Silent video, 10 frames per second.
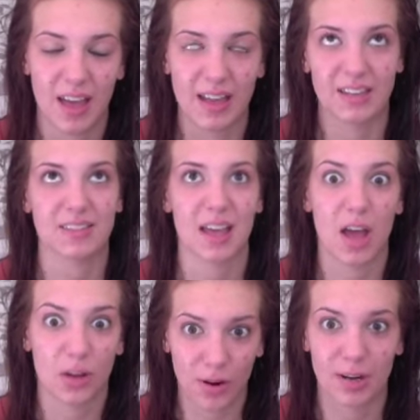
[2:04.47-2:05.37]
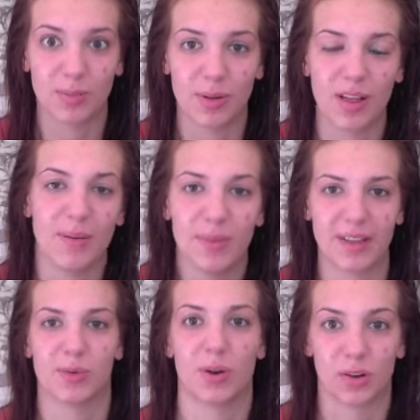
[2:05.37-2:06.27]
And it's incredible. I'm
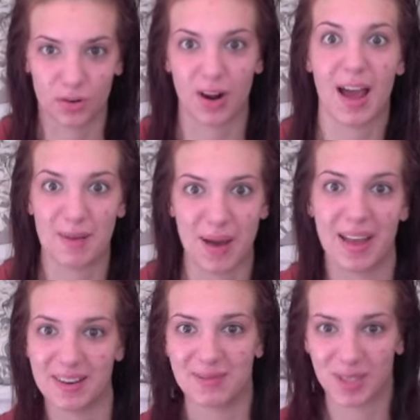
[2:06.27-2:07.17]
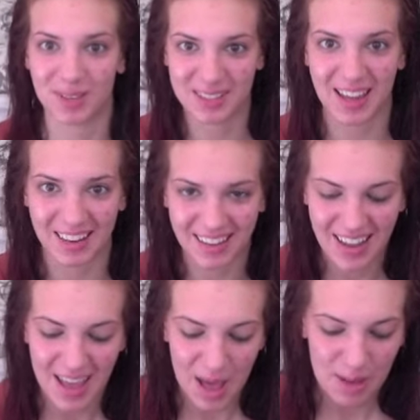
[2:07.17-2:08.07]
like, want to cry about it. I'm so excited.
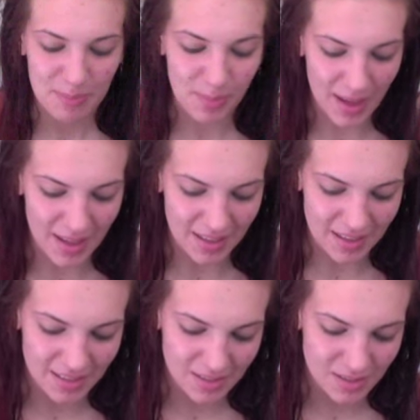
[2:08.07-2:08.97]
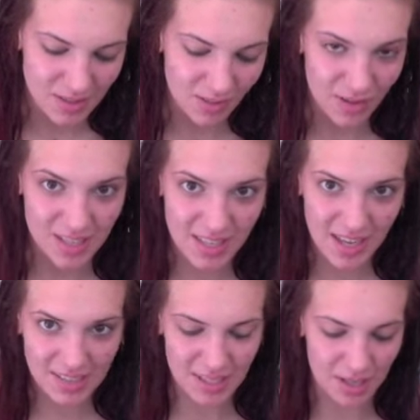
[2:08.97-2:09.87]
But so the first thing
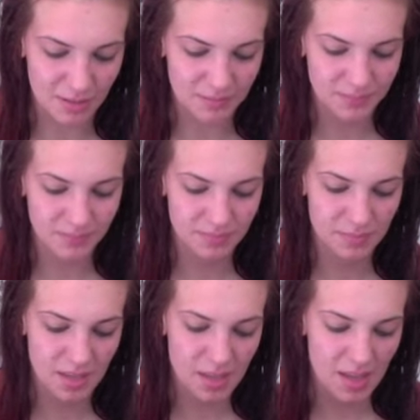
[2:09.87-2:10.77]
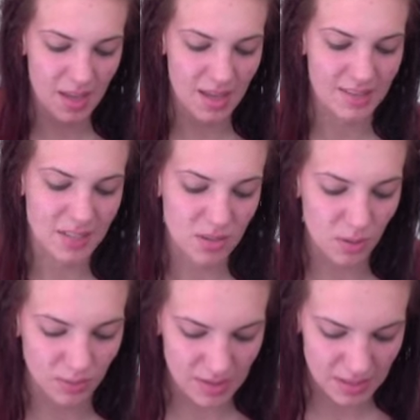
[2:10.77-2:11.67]
I do is because you
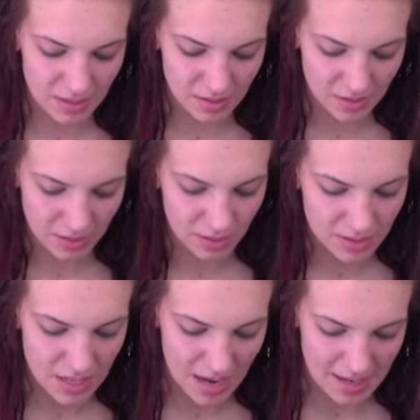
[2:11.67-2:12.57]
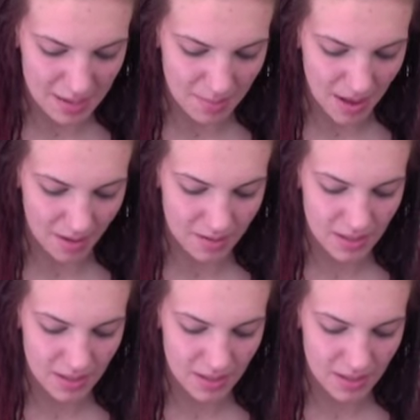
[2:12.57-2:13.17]
only need a little tiny amount.